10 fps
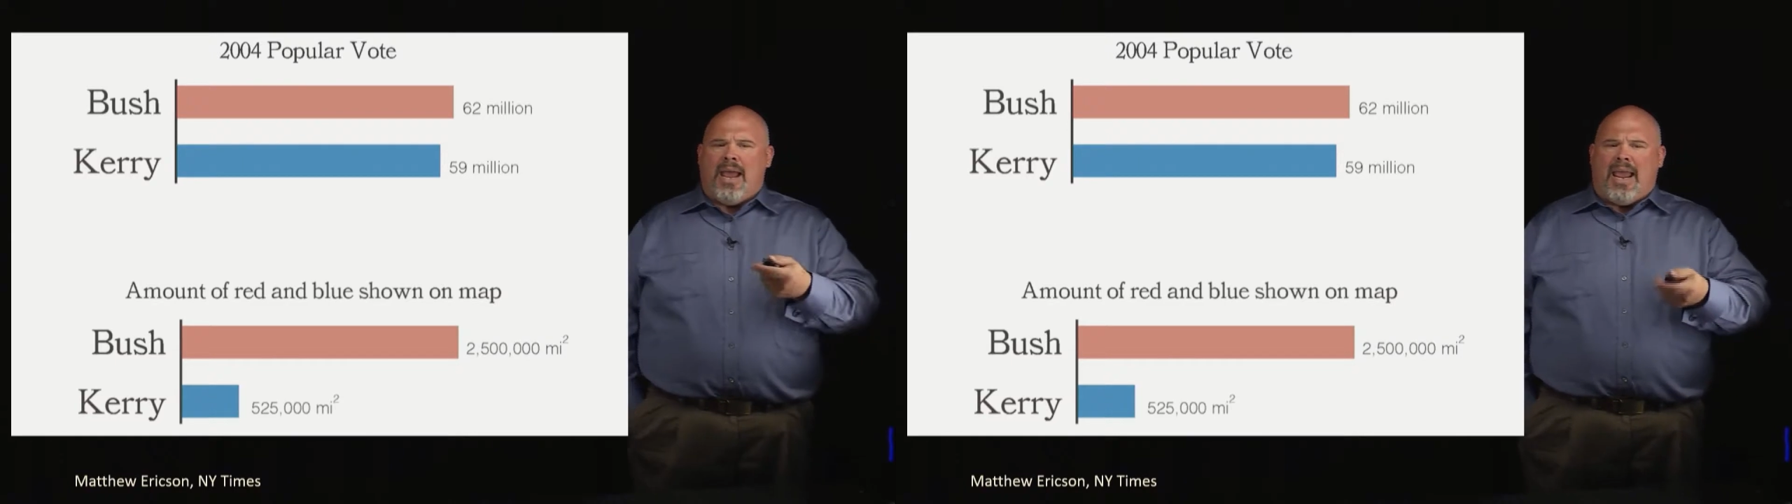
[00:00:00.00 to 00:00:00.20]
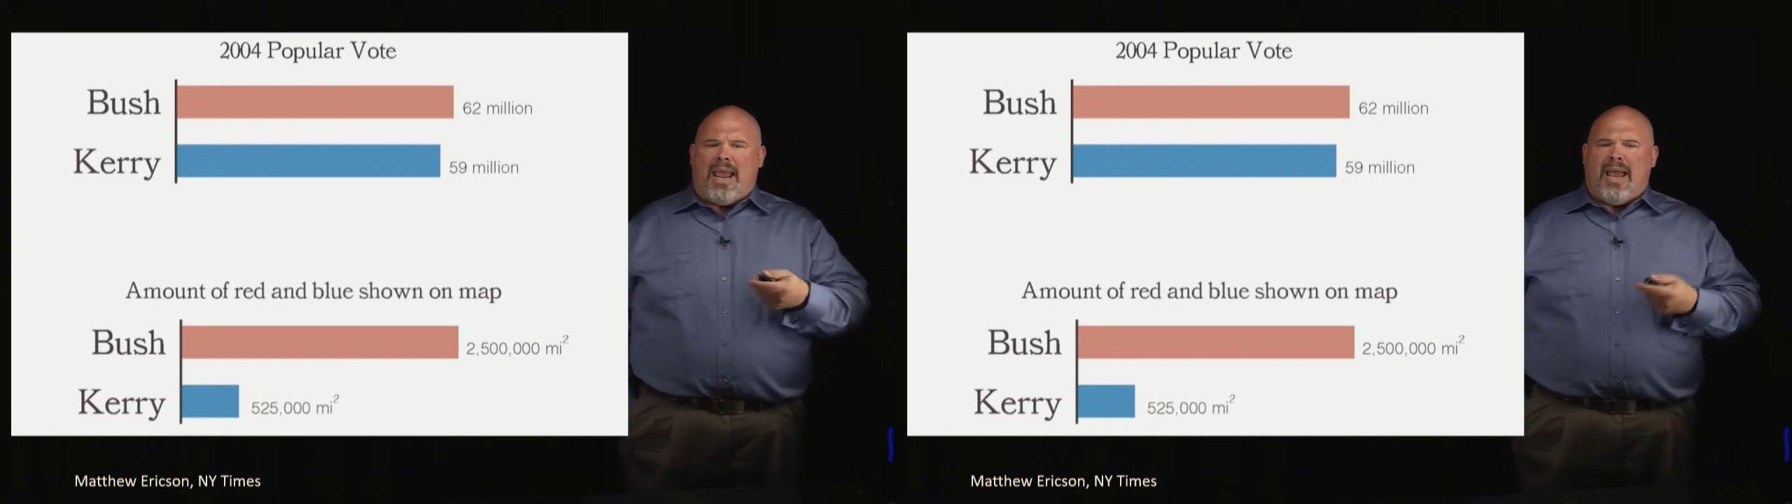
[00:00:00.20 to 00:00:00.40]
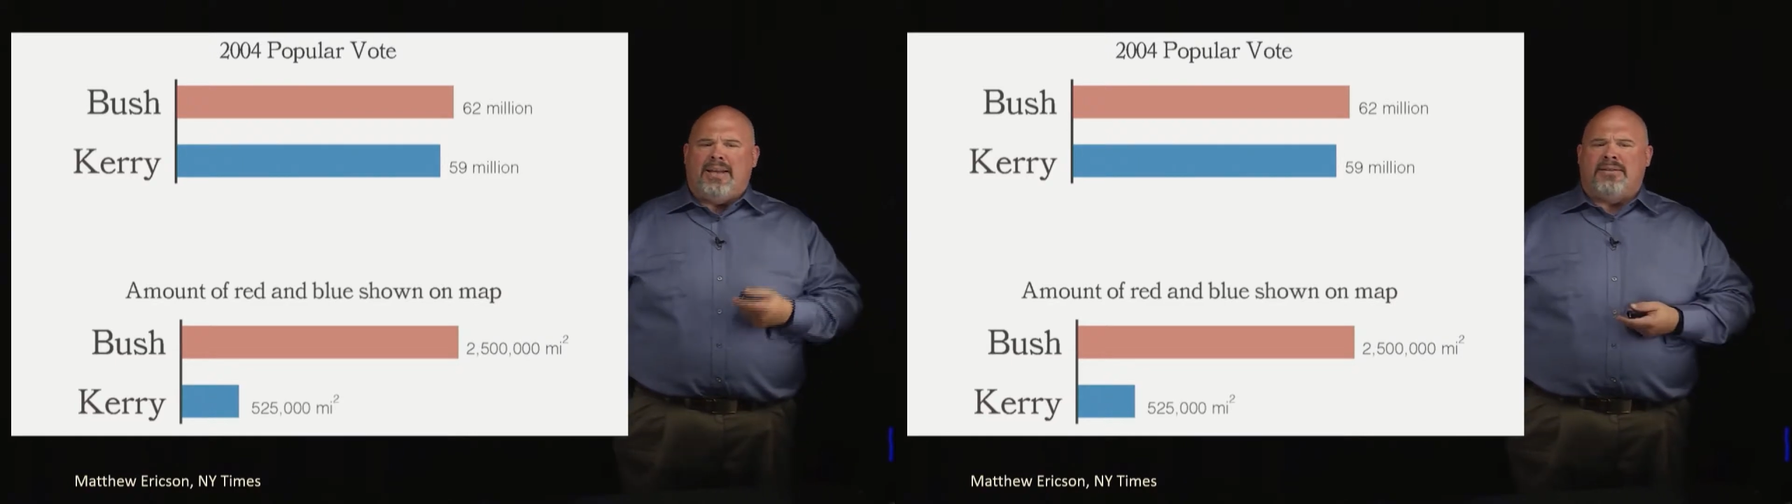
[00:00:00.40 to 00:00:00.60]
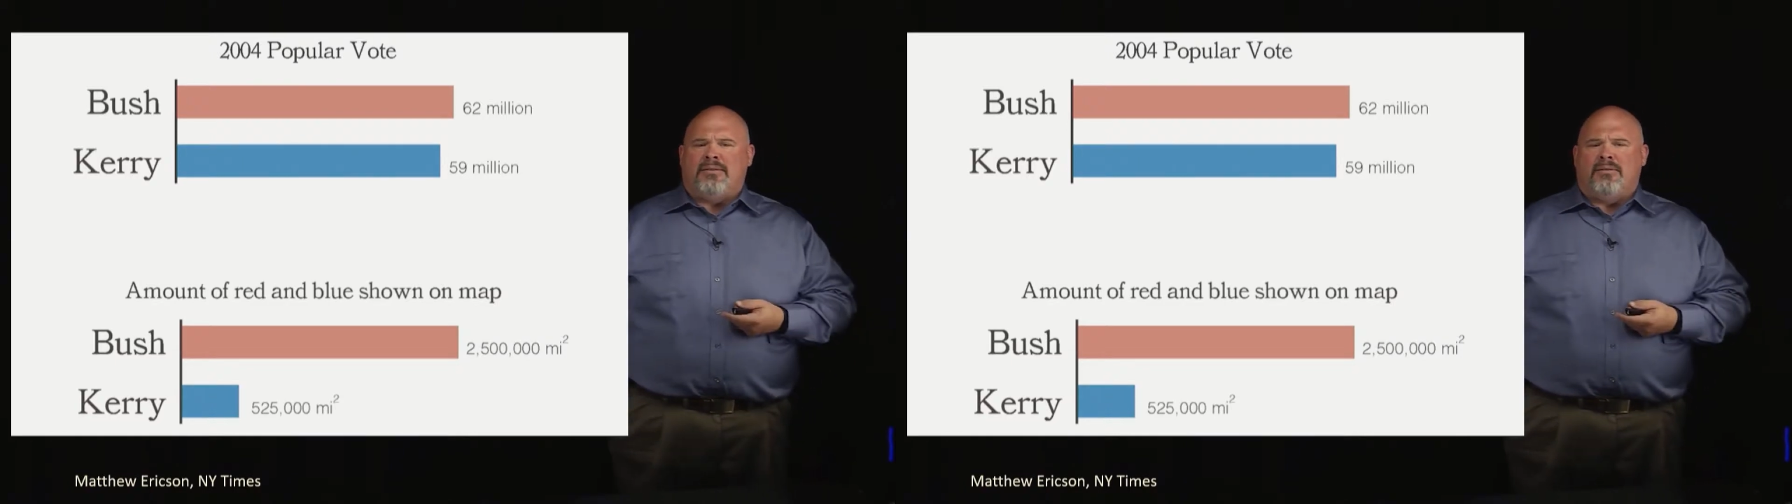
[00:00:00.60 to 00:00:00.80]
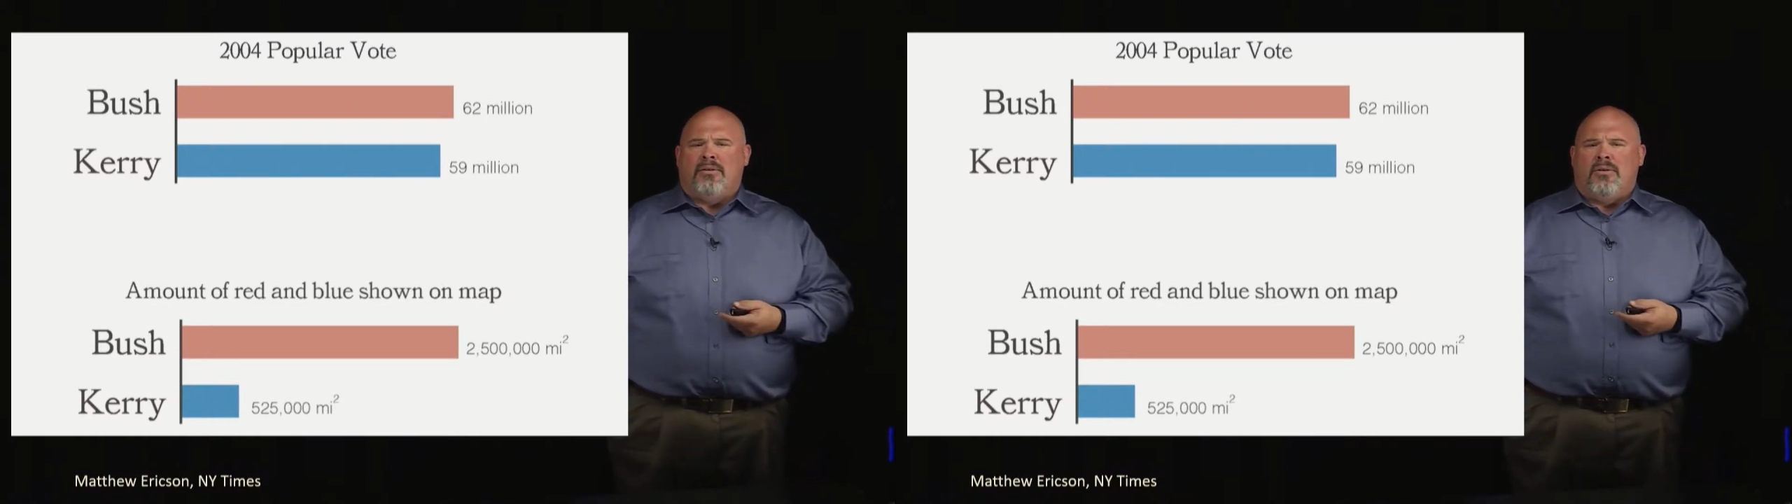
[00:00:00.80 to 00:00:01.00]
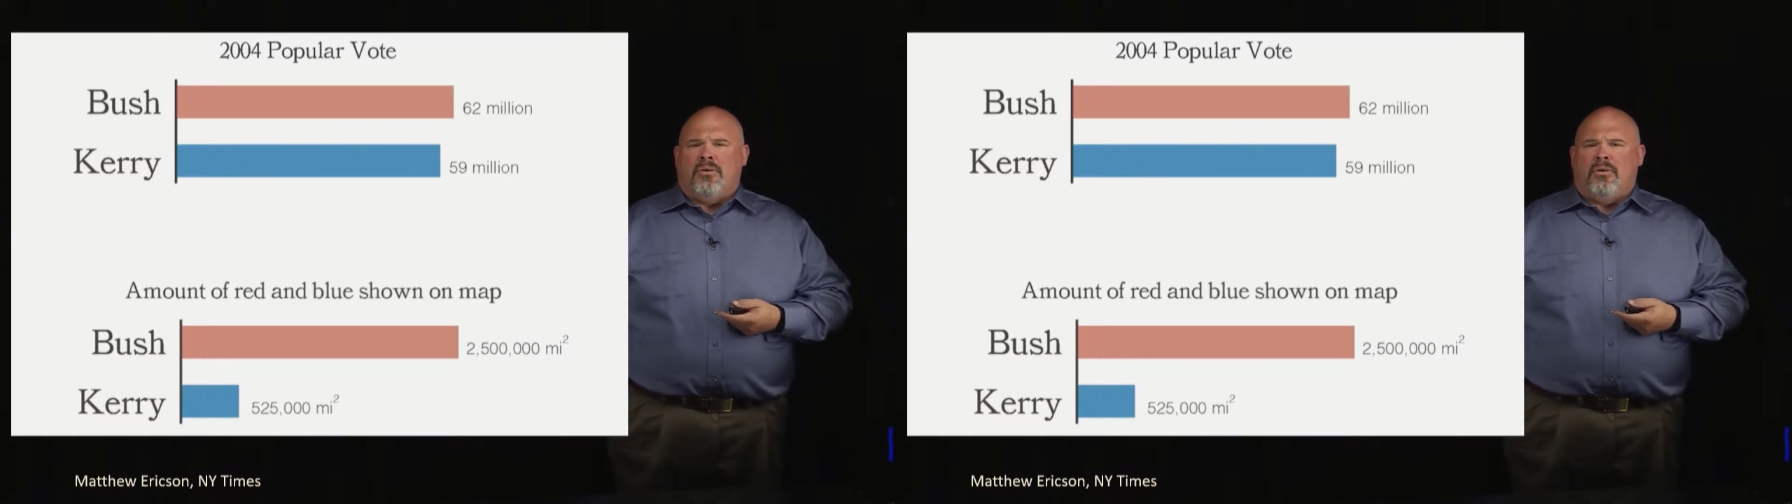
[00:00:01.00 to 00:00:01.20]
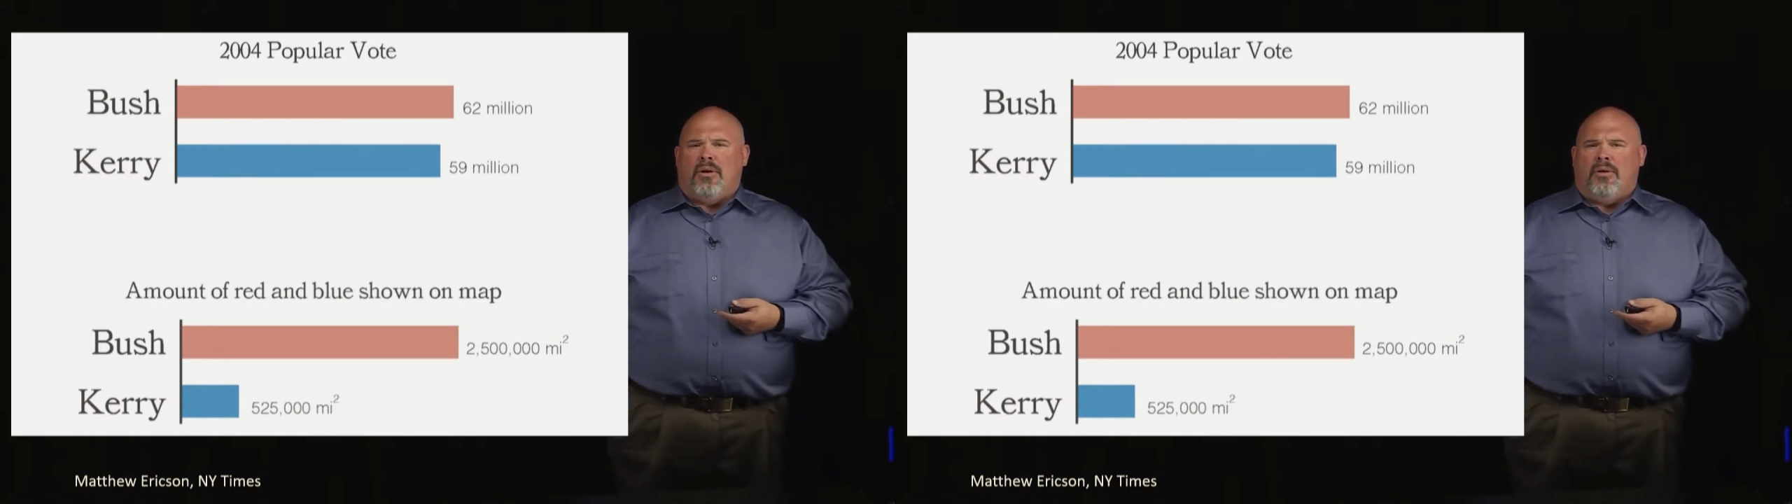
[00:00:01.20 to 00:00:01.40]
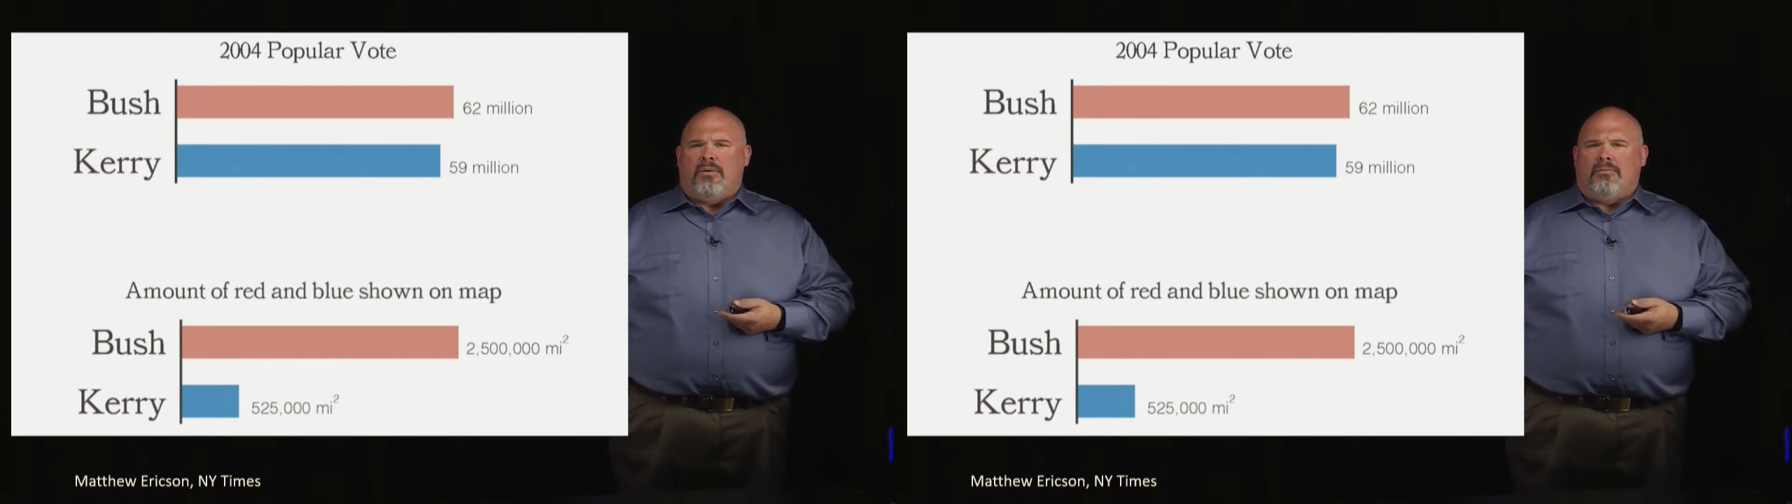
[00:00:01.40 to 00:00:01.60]
and
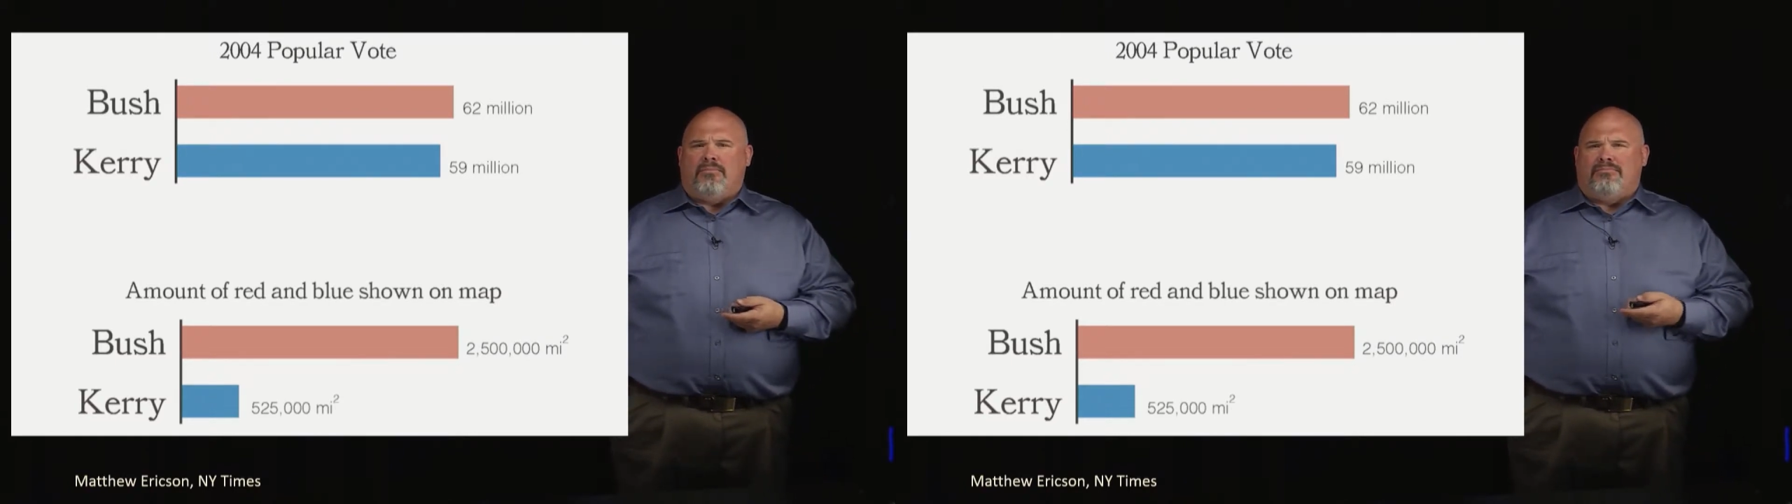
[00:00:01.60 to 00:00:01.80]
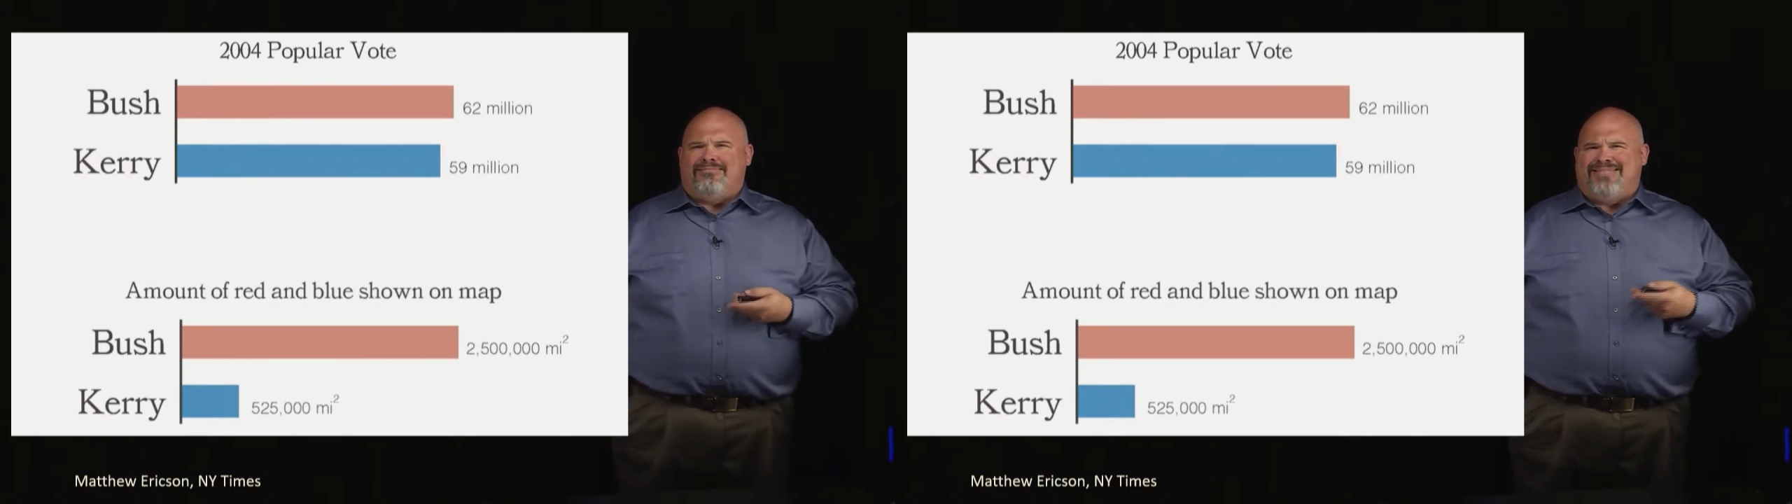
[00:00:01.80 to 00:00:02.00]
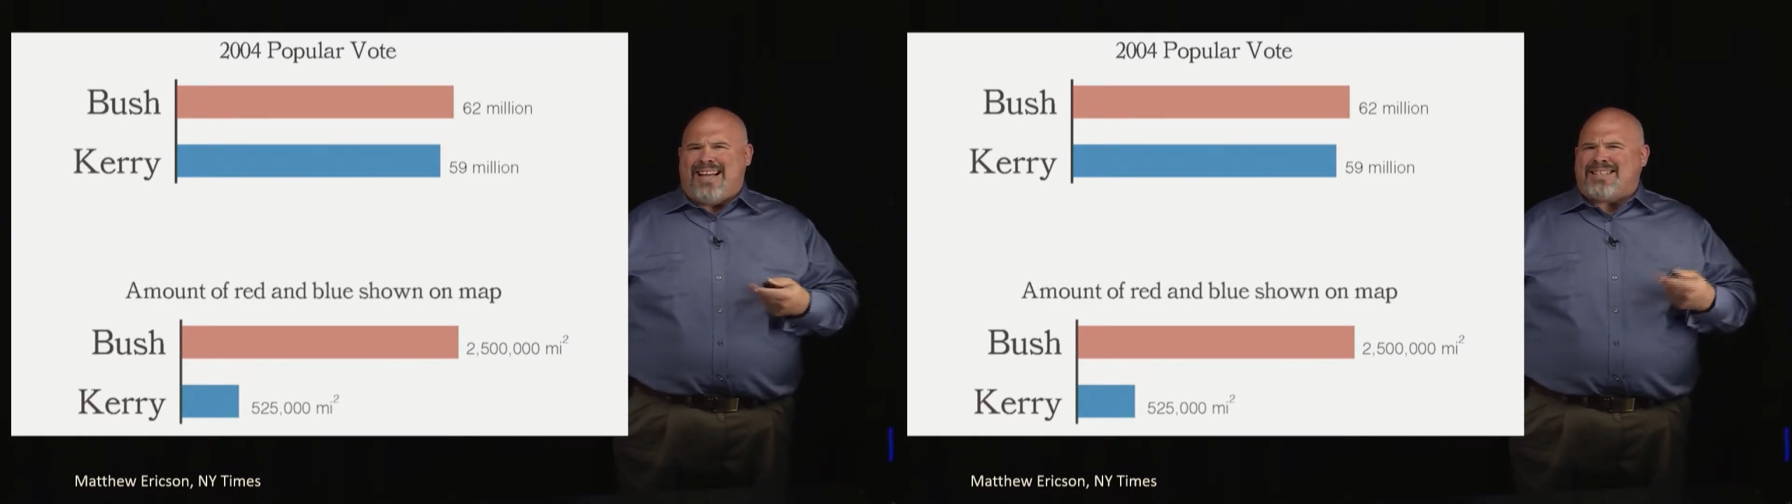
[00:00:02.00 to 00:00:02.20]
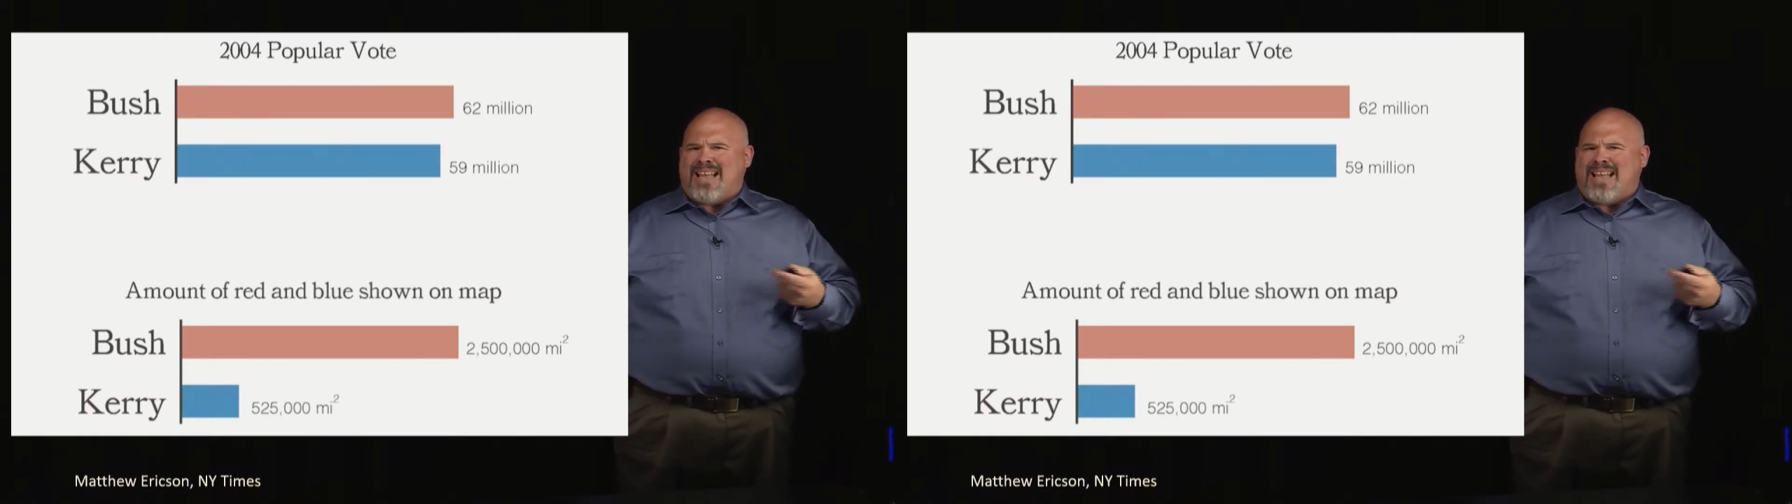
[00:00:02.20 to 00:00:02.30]
that's